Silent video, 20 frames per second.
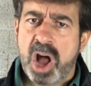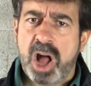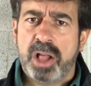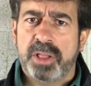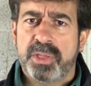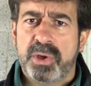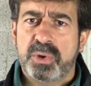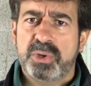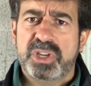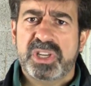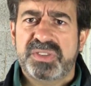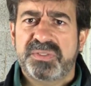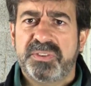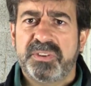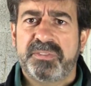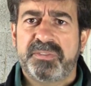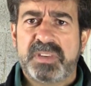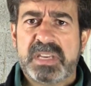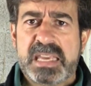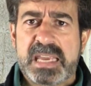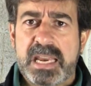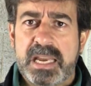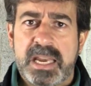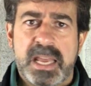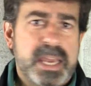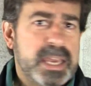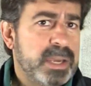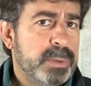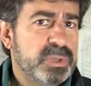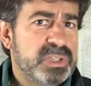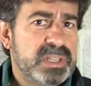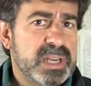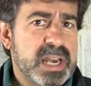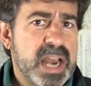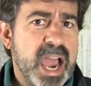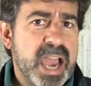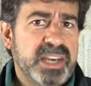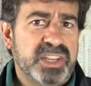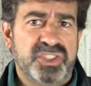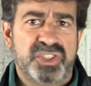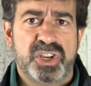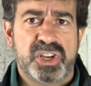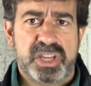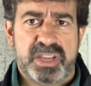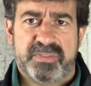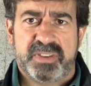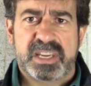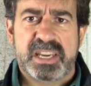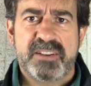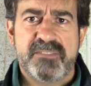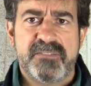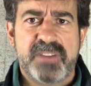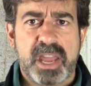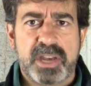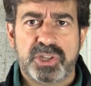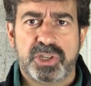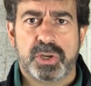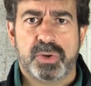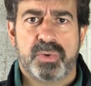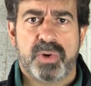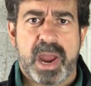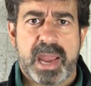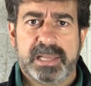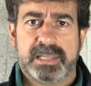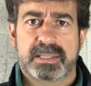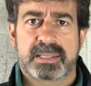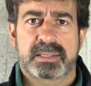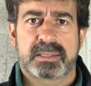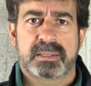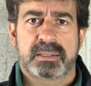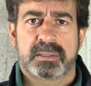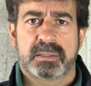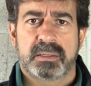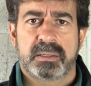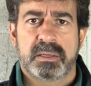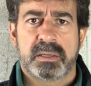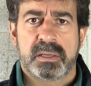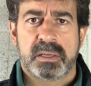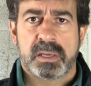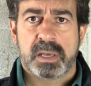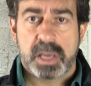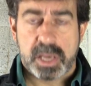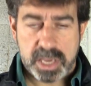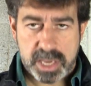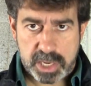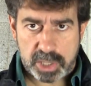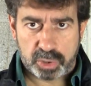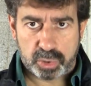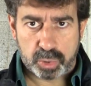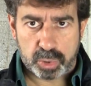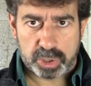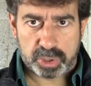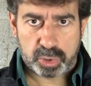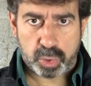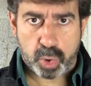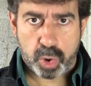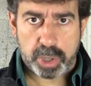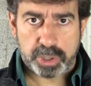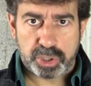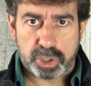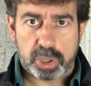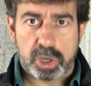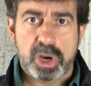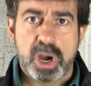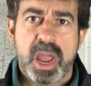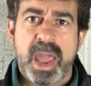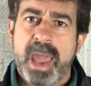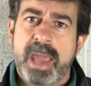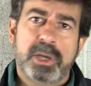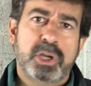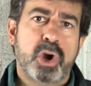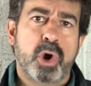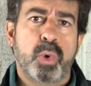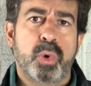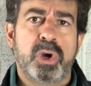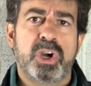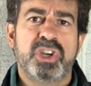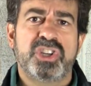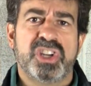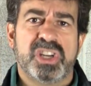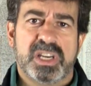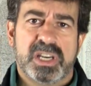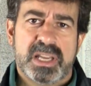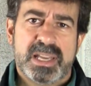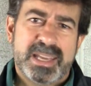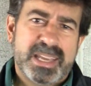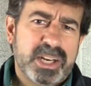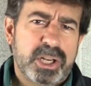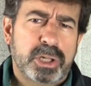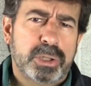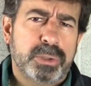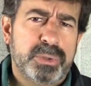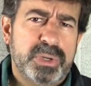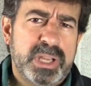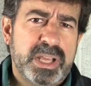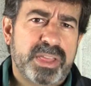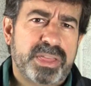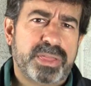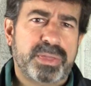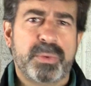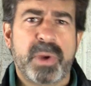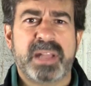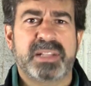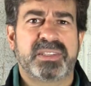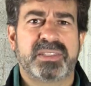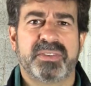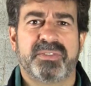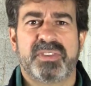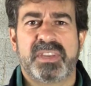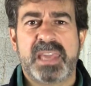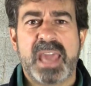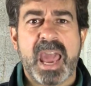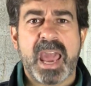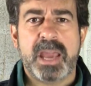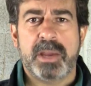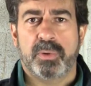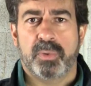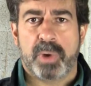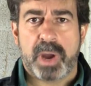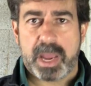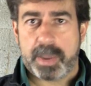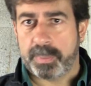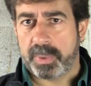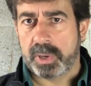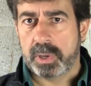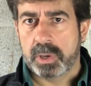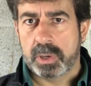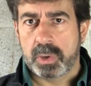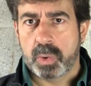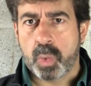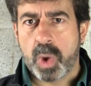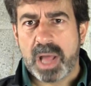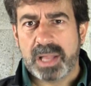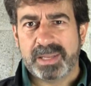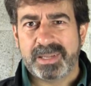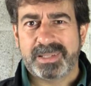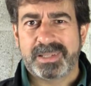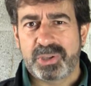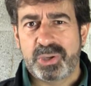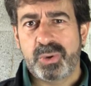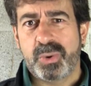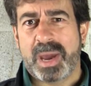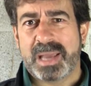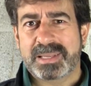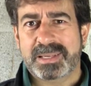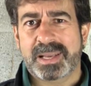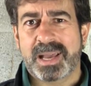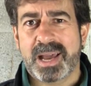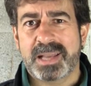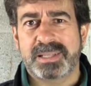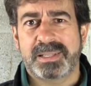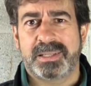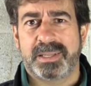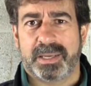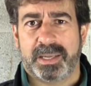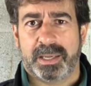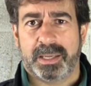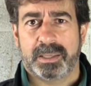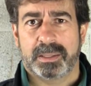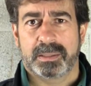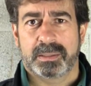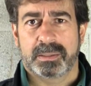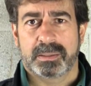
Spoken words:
Although just 15, he was denied his Geneva Convention rights. He endured torture and coercion, including threats of gang rape, while in U.S. custody.